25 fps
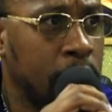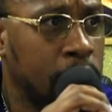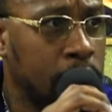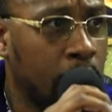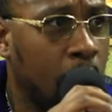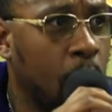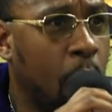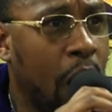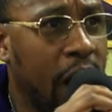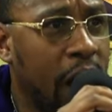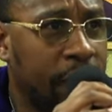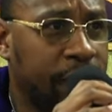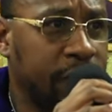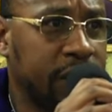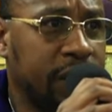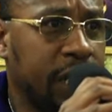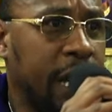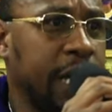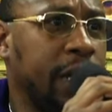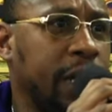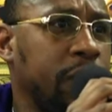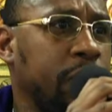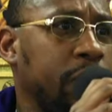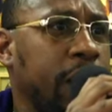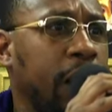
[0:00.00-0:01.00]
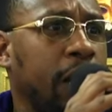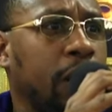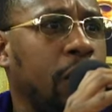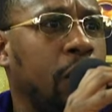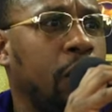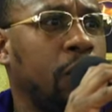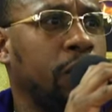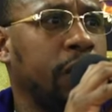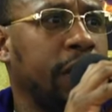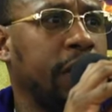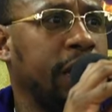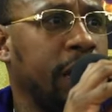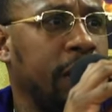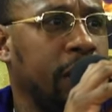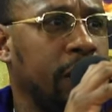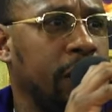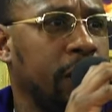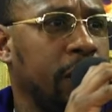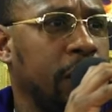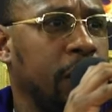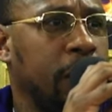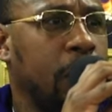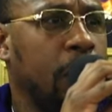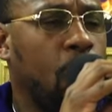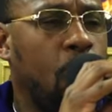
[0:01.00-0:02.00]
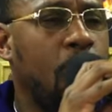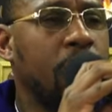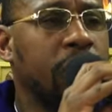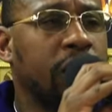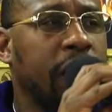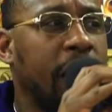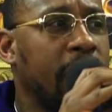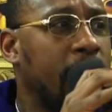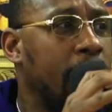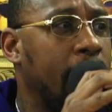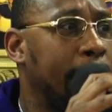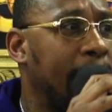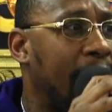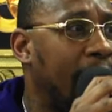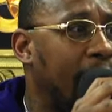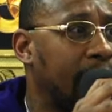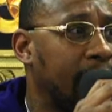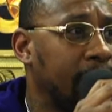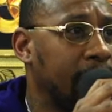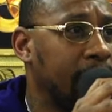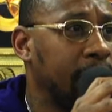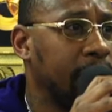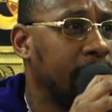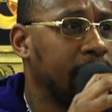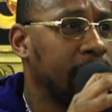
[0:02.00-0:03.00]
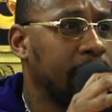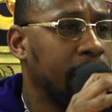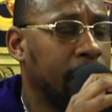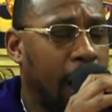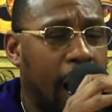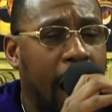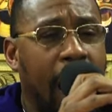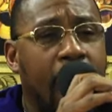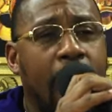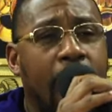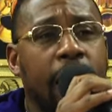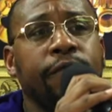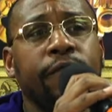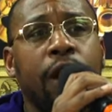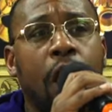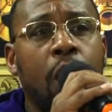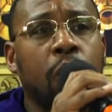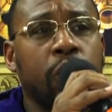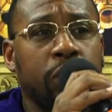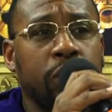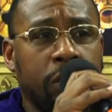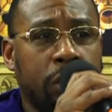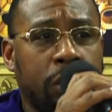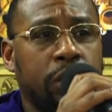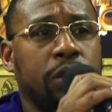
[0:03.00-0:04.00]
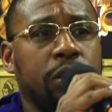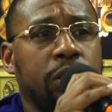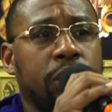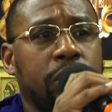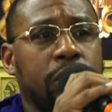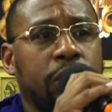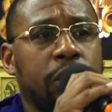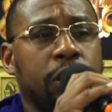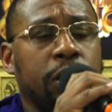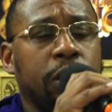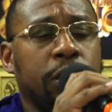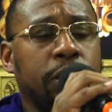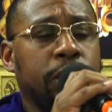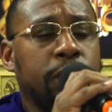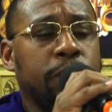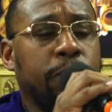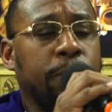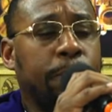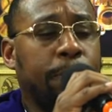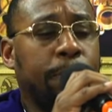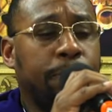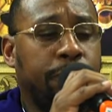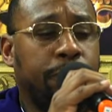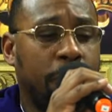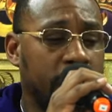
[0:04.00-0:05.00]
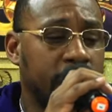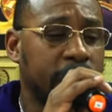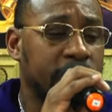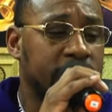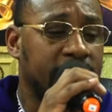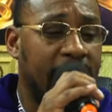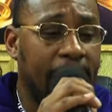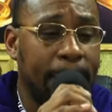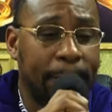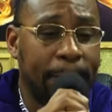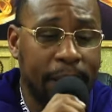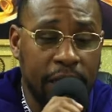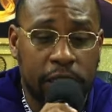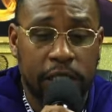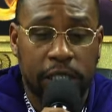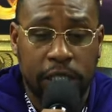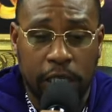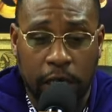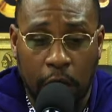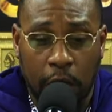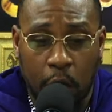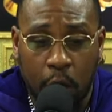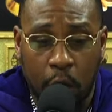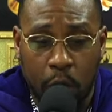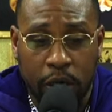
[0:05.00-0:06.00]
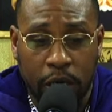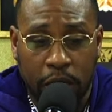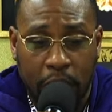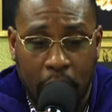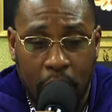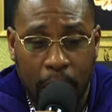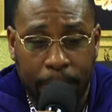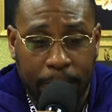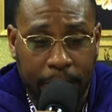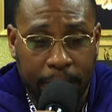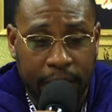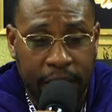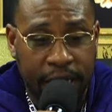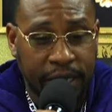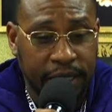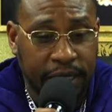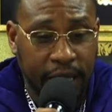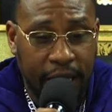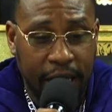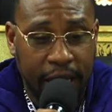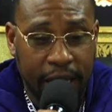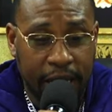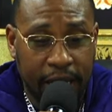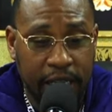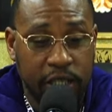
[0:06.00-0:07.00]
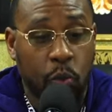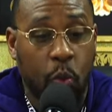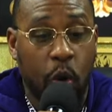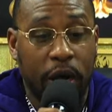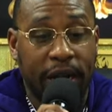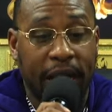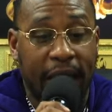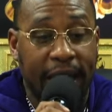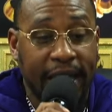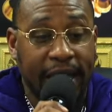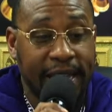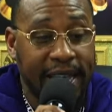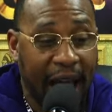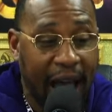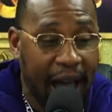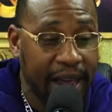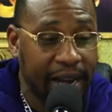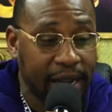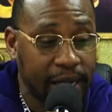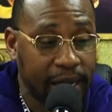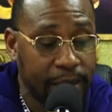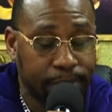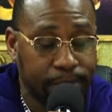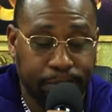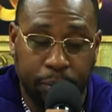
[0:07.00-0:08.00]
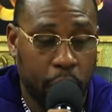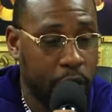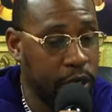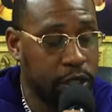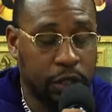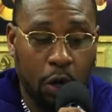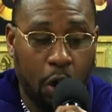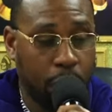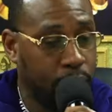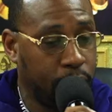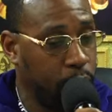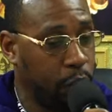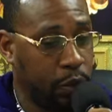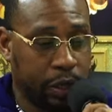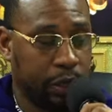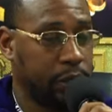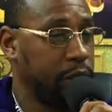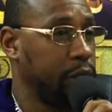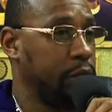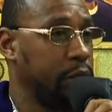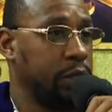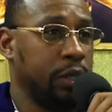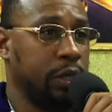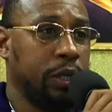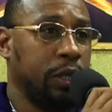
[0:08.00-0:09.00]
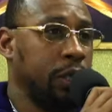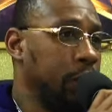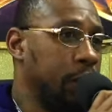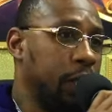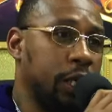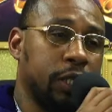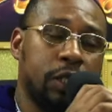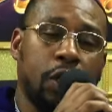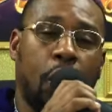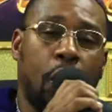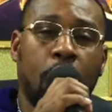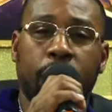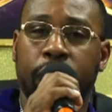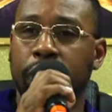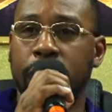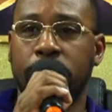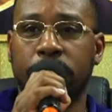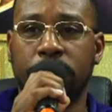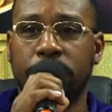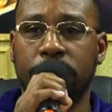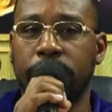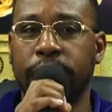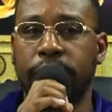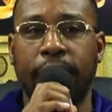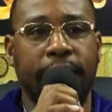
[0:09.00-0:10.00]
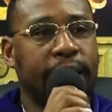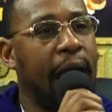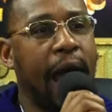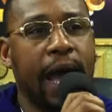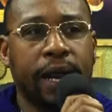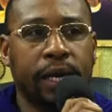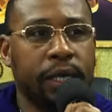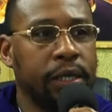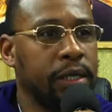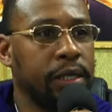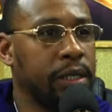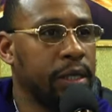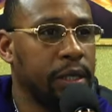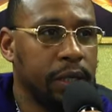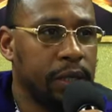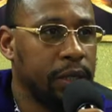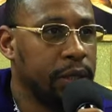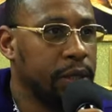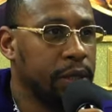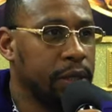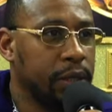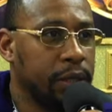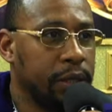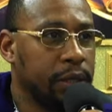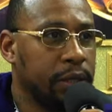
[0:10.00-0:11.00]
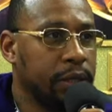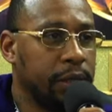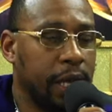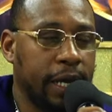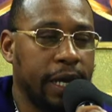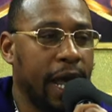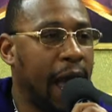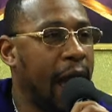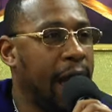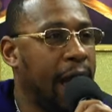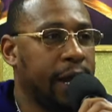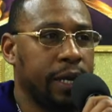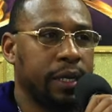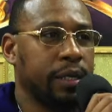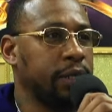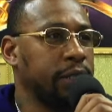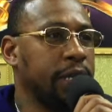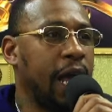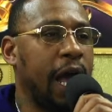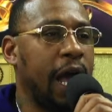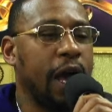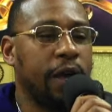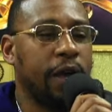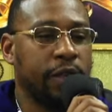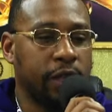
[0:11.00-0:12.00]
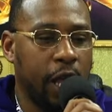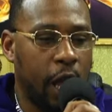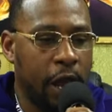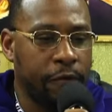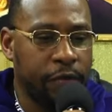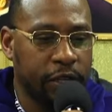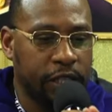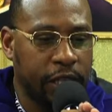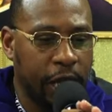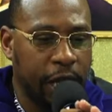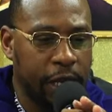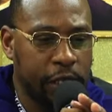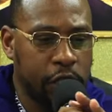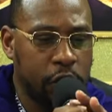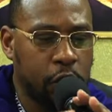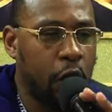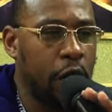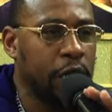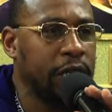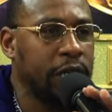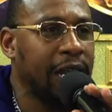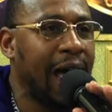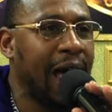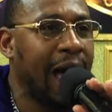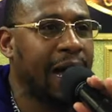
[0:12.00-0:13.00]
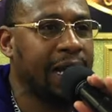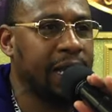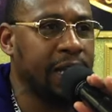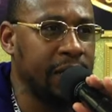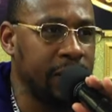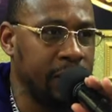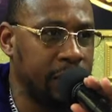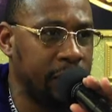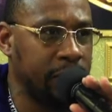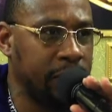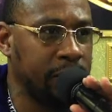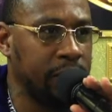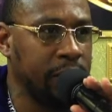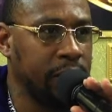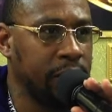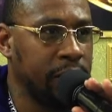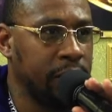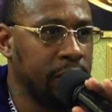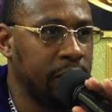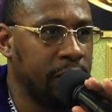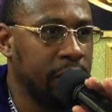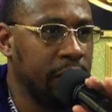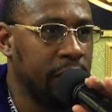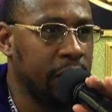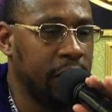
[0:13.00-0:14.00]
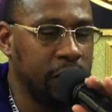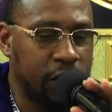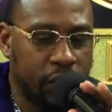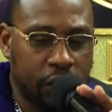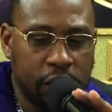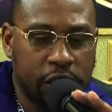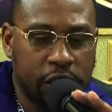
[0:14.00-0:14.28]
So what if it take you that long to get it? One thing about it, I noticed brothers that be slow to comprehend things, when they got it, bro, it's over with. It's over. They got it. They got it. Now everything starts locking in. It